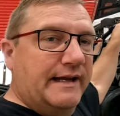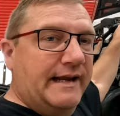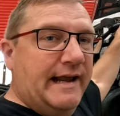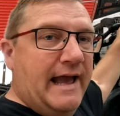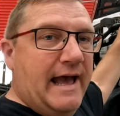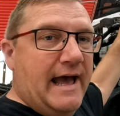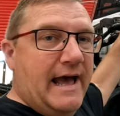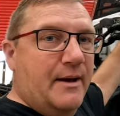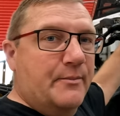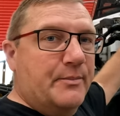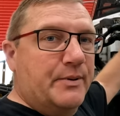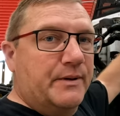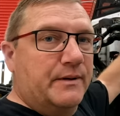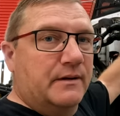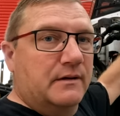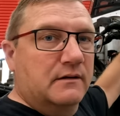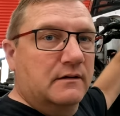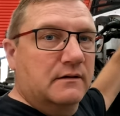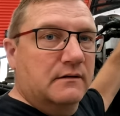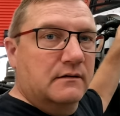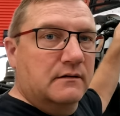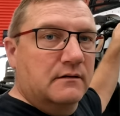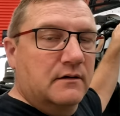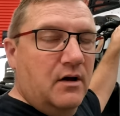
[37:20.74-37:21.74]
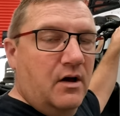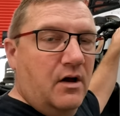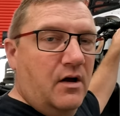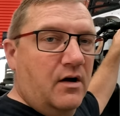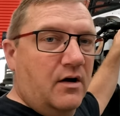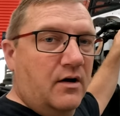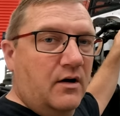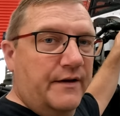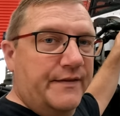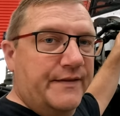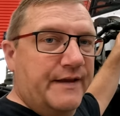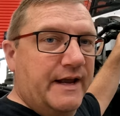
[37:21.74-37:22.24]
the cap
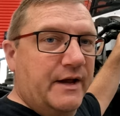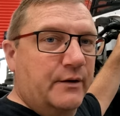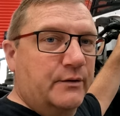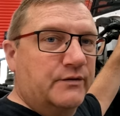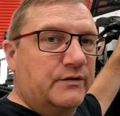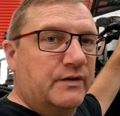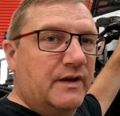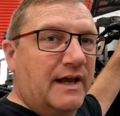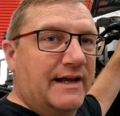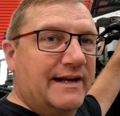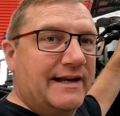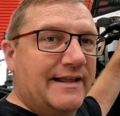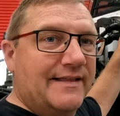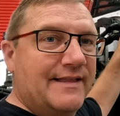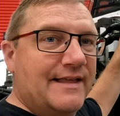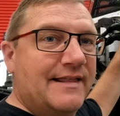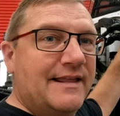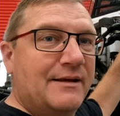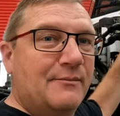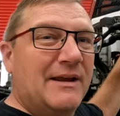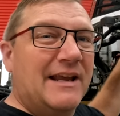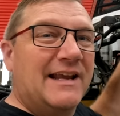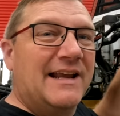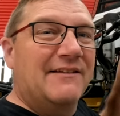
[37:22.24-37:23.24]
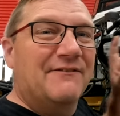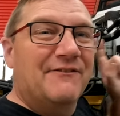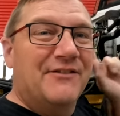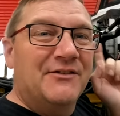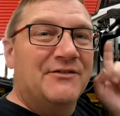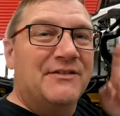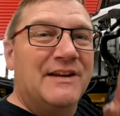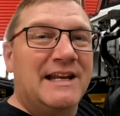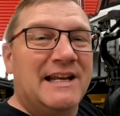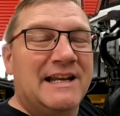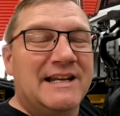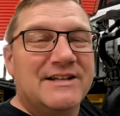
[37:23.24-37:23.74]
are on the outside, and then they make a
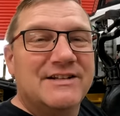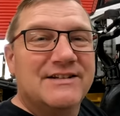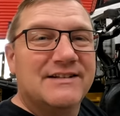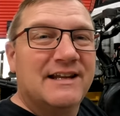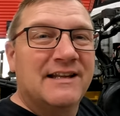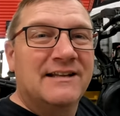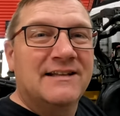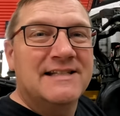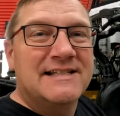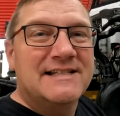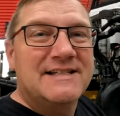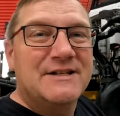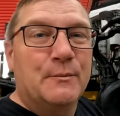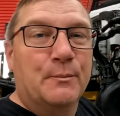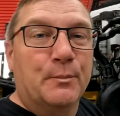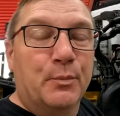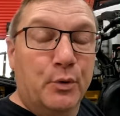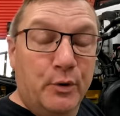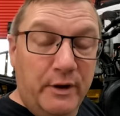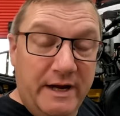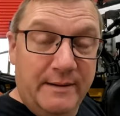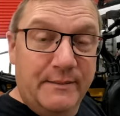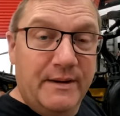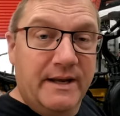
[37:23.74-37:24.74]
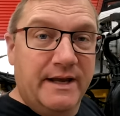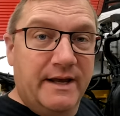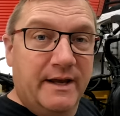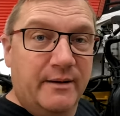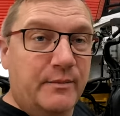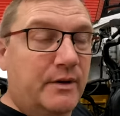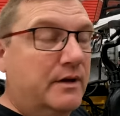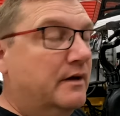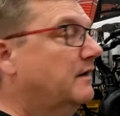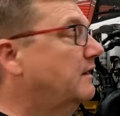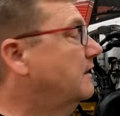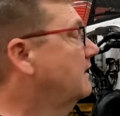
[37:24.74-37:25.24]
15 inch stainless steel
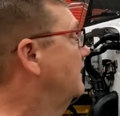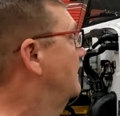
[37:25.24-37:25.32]
premium